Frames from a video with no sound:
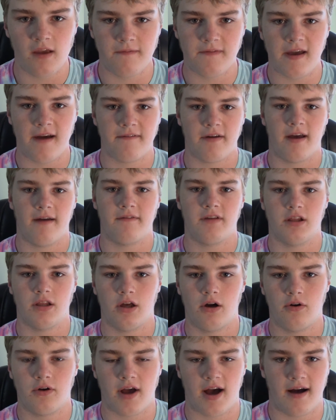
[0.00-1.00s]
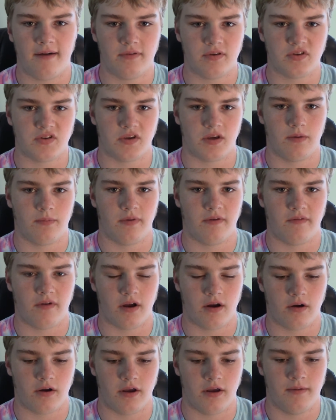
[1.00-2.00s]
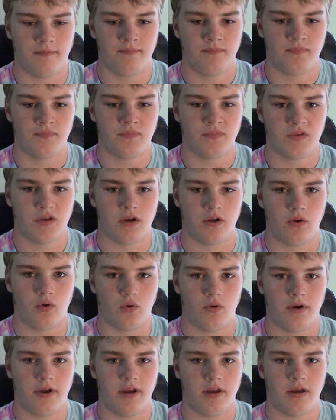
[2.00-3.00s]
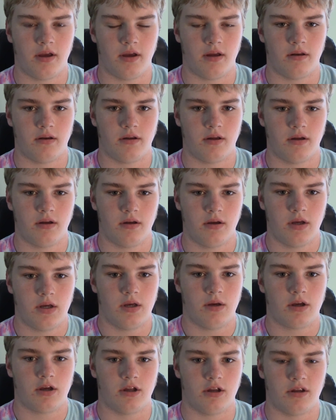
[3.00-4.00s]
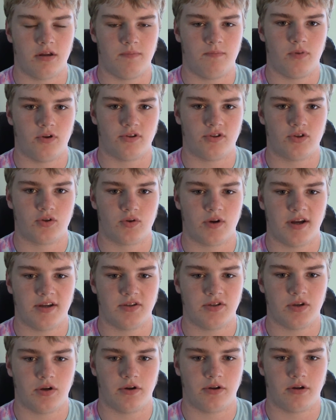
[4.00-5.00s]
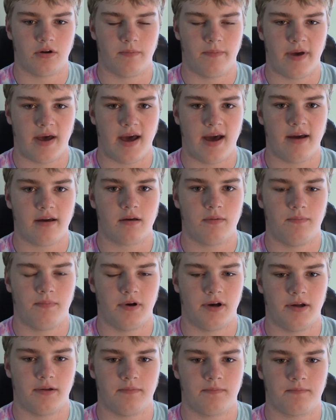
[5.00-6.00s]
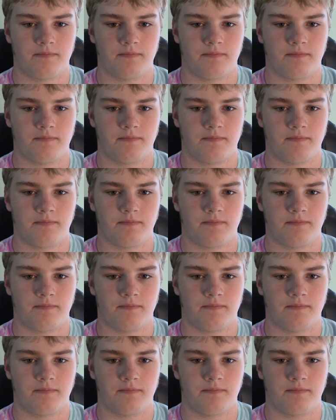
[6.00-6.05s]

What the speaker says: you have a heavy load, obviously can be very annoying and could put stress on your back, but